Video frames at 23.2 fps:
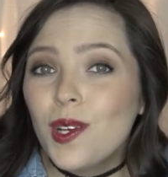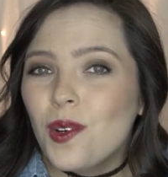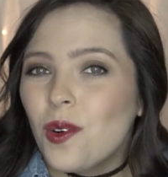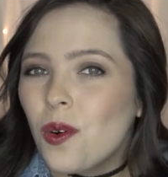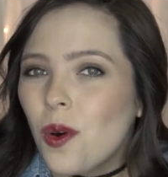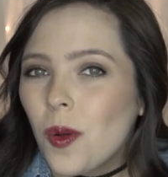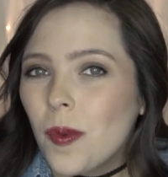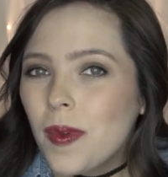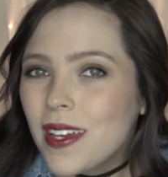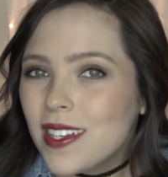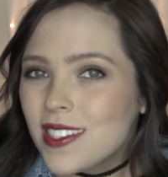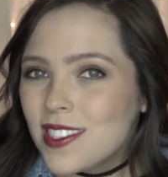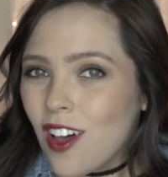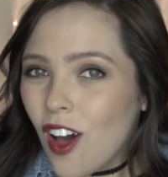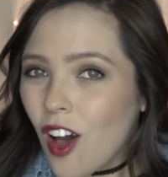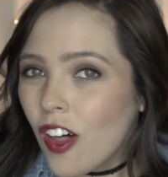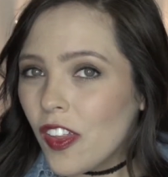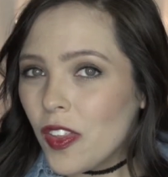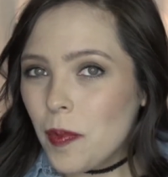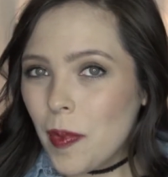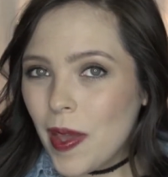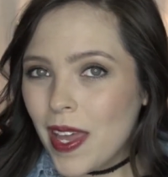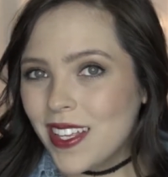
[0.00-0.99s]
cool because
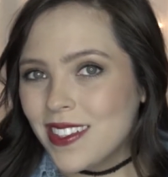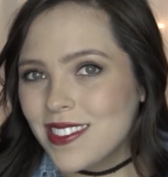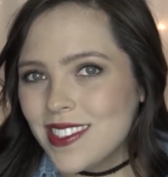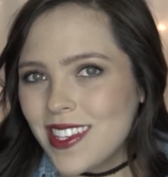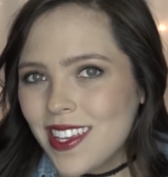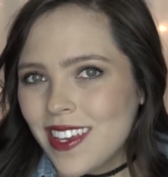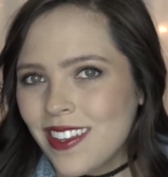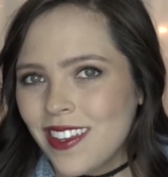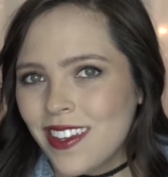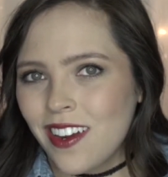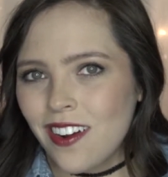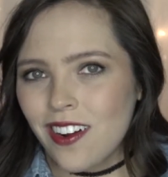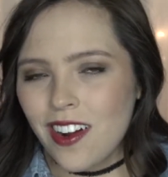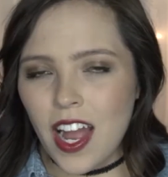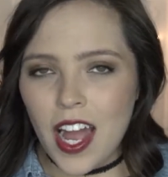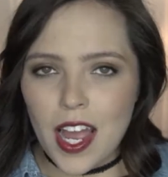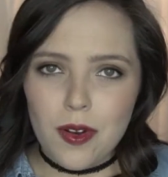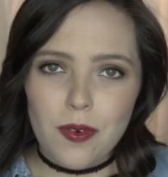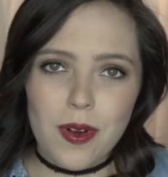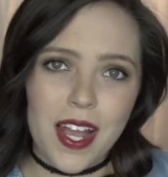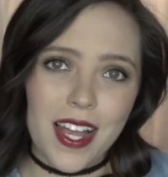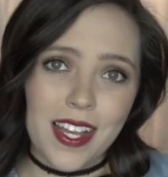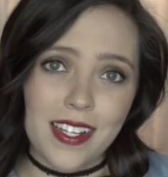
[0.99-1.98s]
all the pants lately are
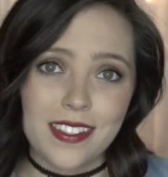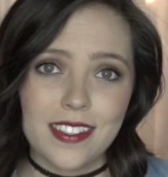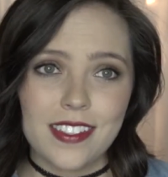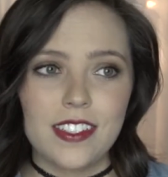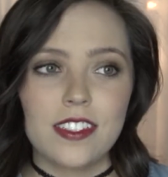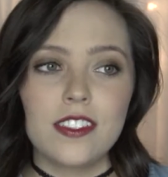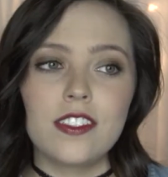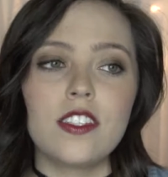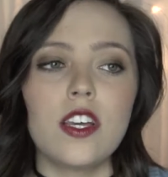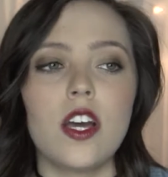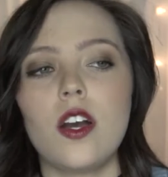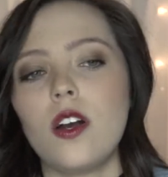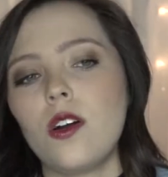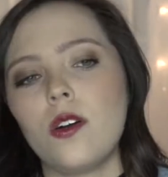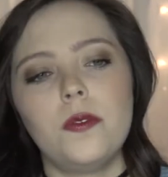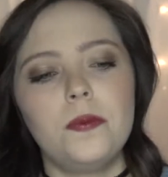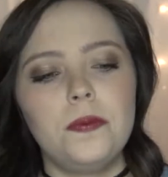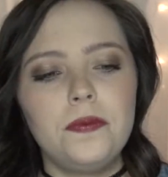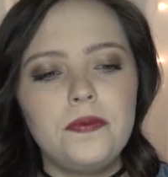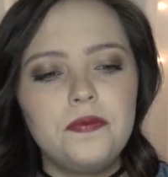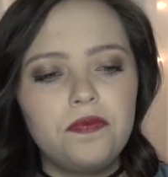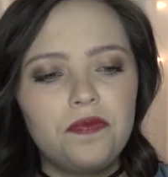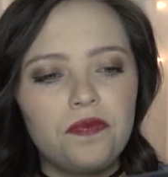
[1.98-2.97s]
high rise. So,
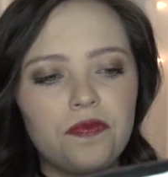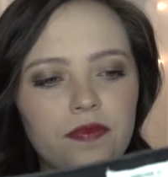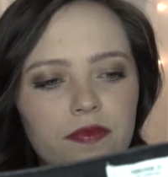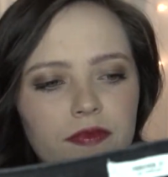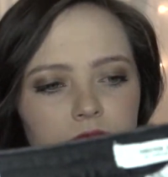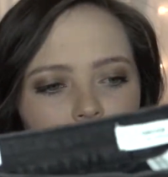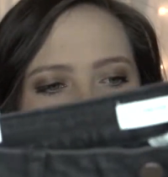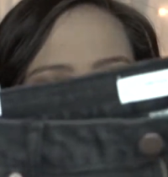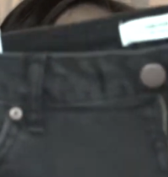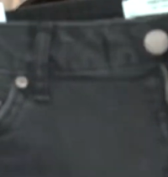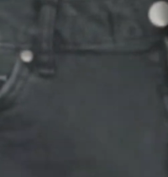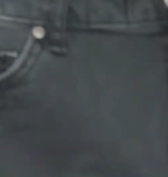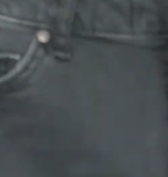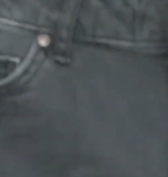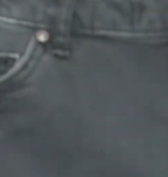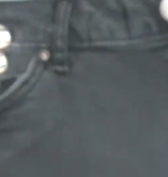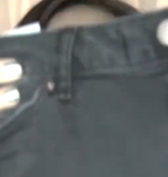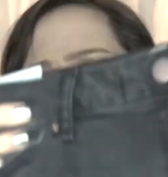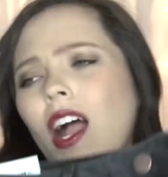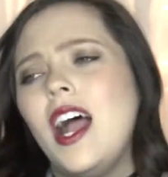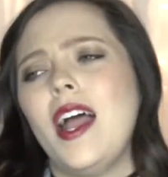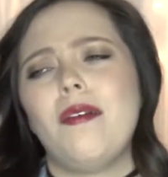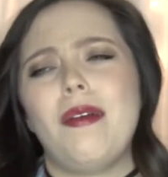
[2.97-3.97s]

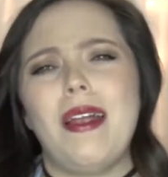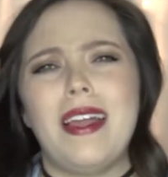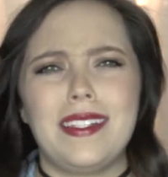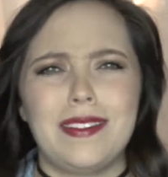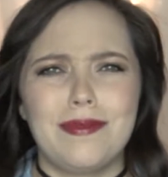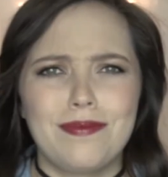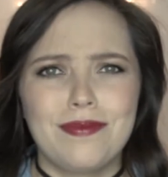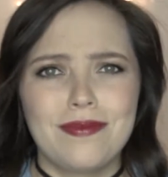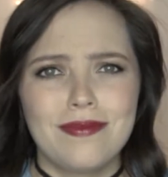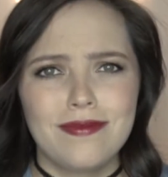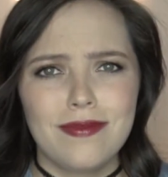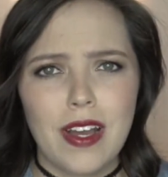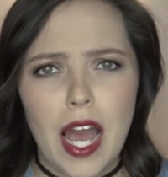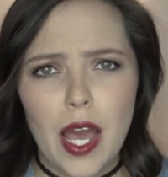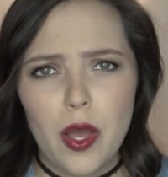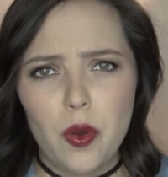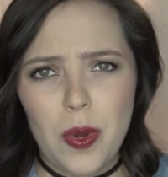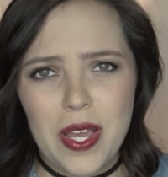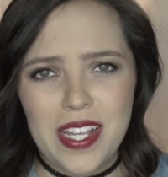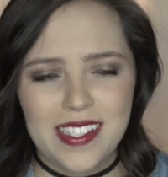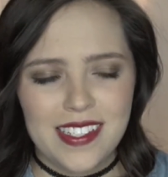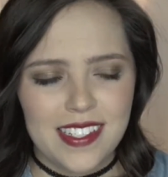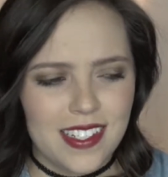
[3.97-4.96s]
or high rise, high
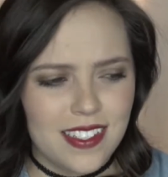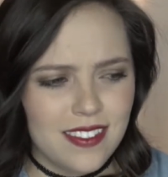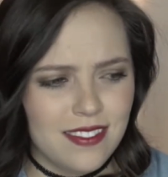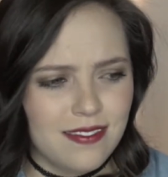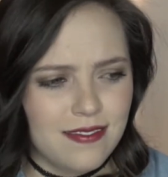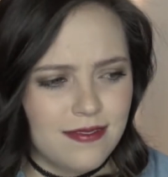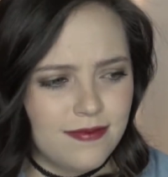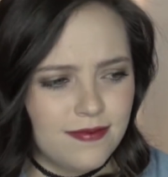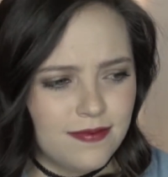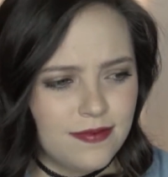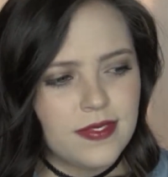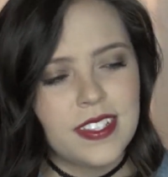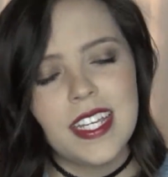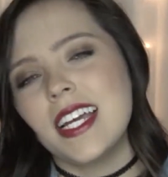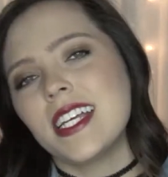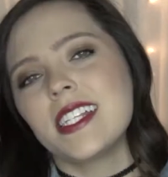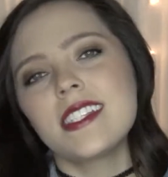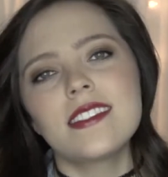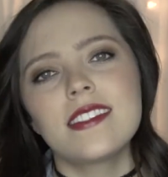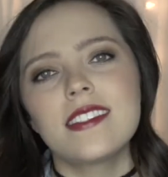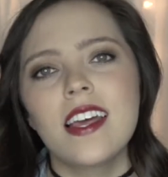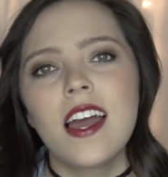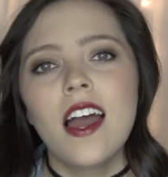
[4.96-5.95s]
waisted.
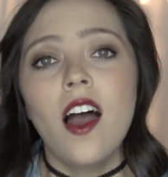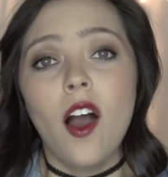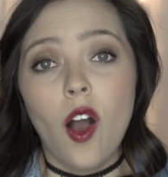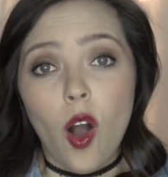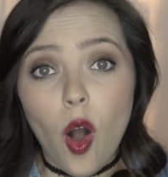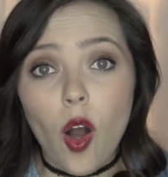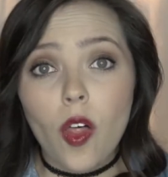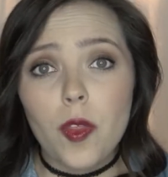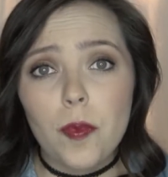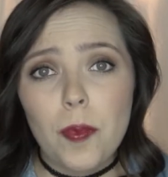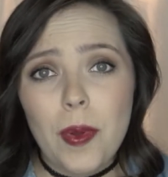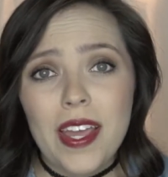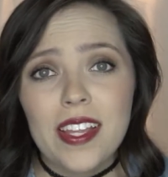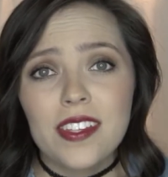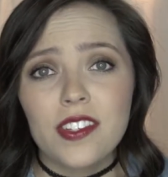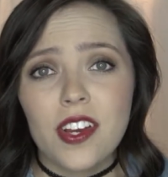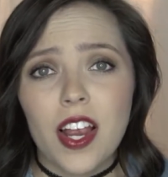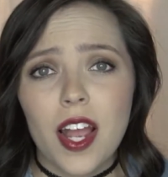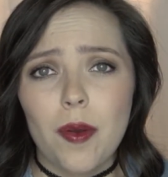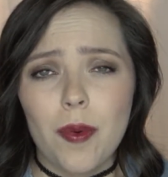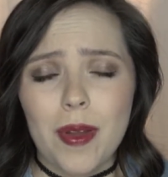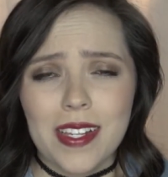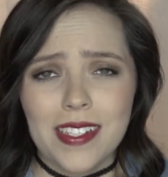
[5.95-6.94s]
Yes, all the pants are
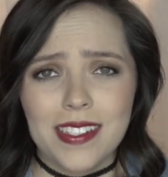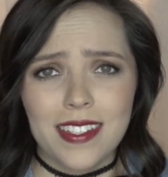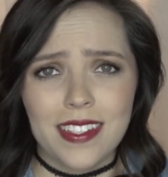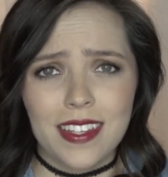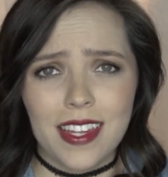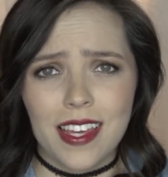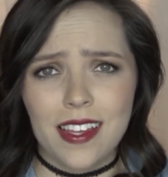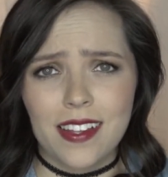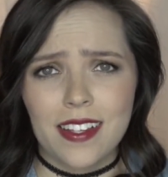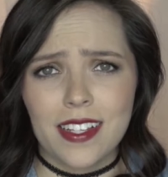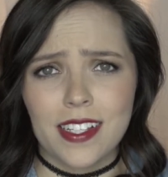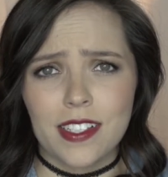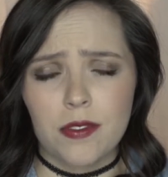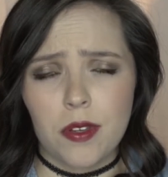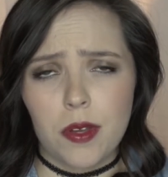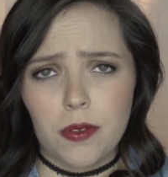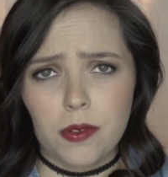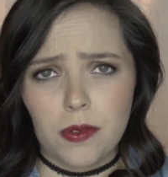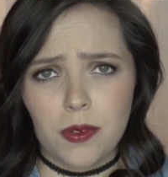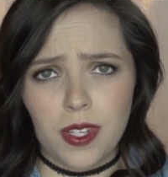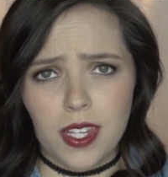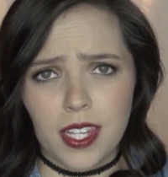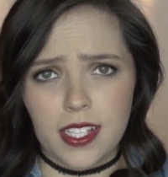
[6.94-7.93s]
high waisted lately. So I
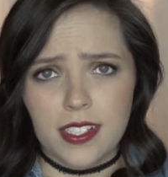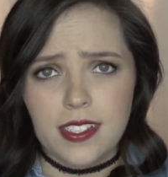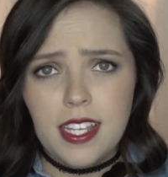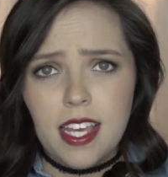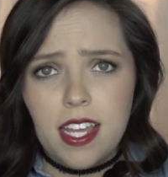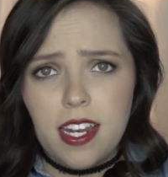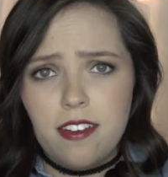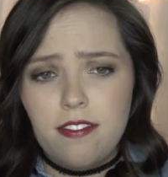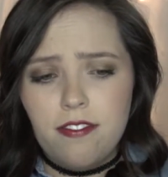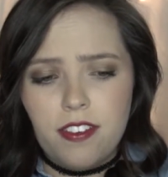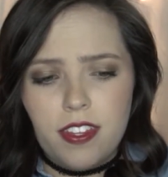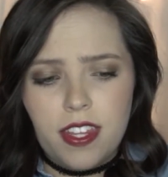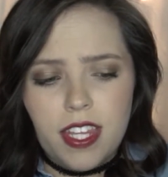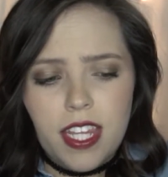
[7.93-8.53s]
was really excited for